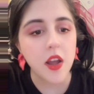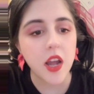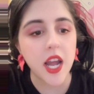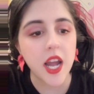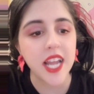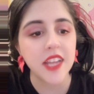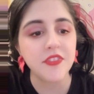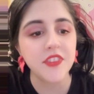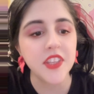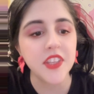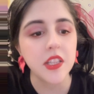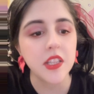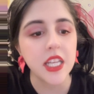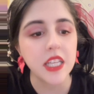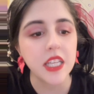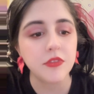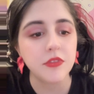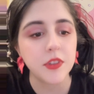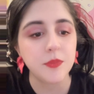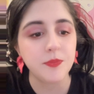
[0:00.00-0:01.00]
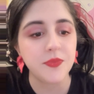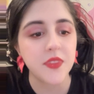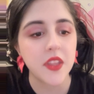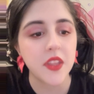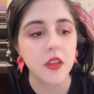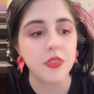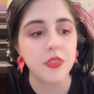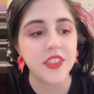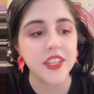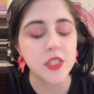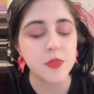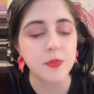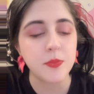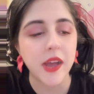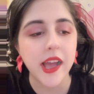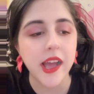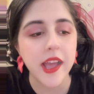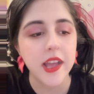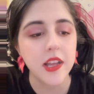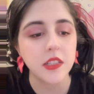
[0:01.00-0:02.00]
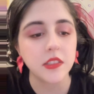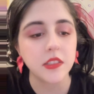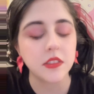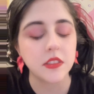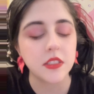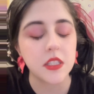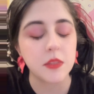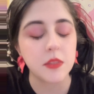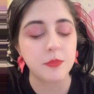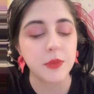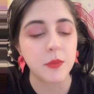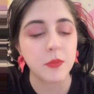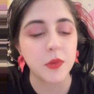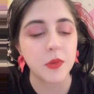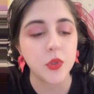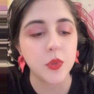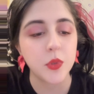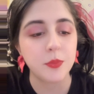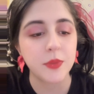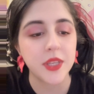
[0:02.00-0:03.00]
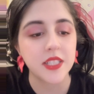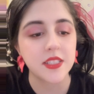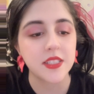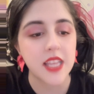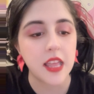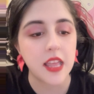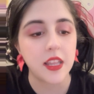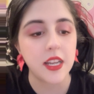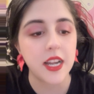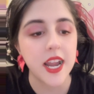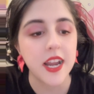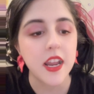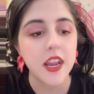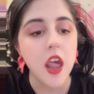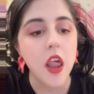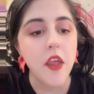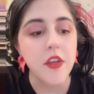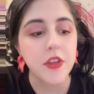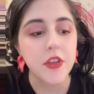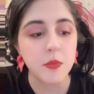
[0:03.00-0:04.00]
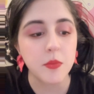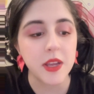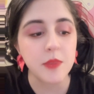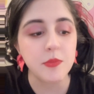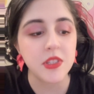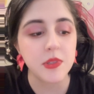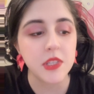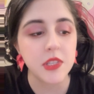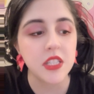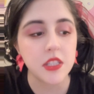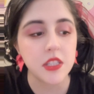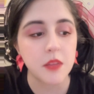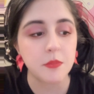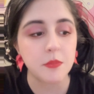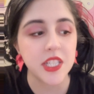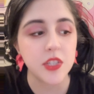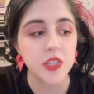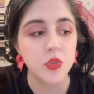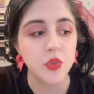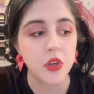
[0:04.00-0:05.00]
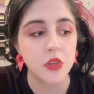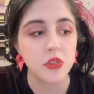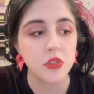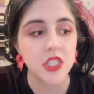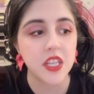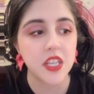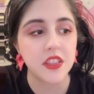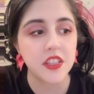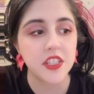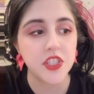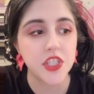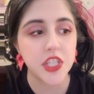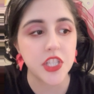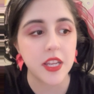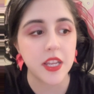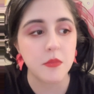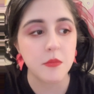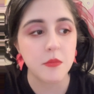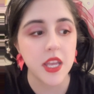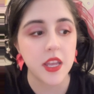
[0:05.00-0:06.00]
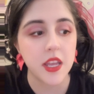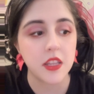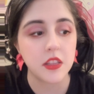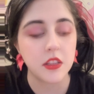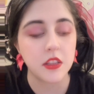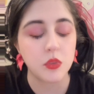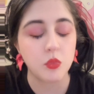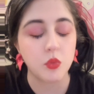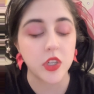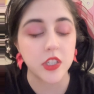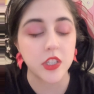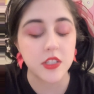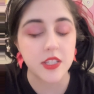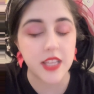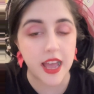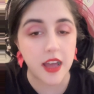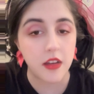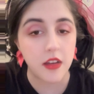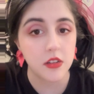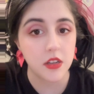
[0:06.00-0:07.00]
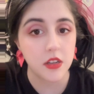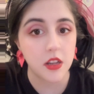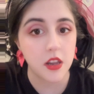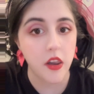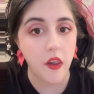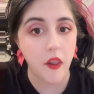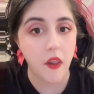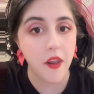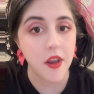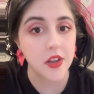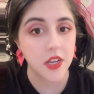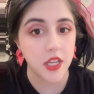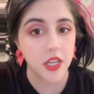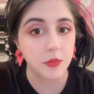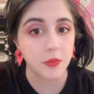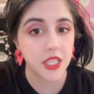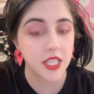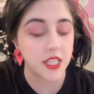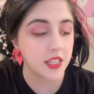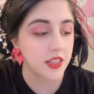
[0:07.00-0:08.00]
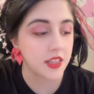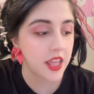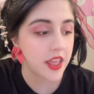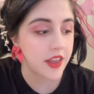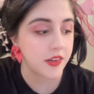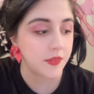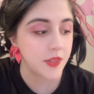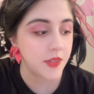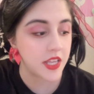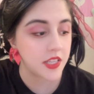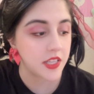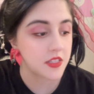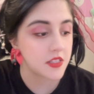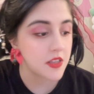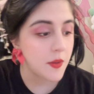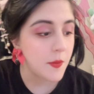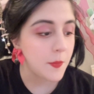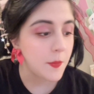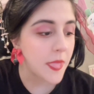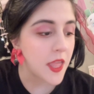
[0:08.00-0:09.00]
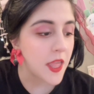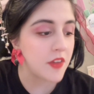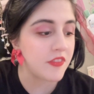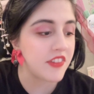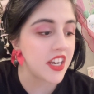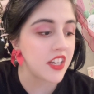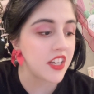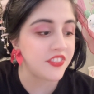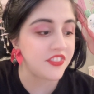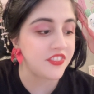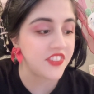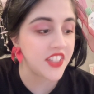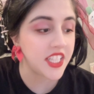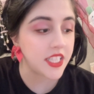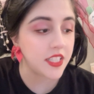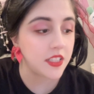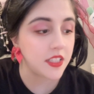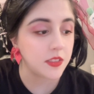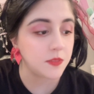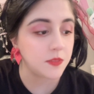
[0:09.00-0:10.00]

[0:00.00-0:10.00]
I feel like from this part, the people who pick selenite, you might see somebody who goes to the gym and works out. I'm getting that, yes. You're very fit.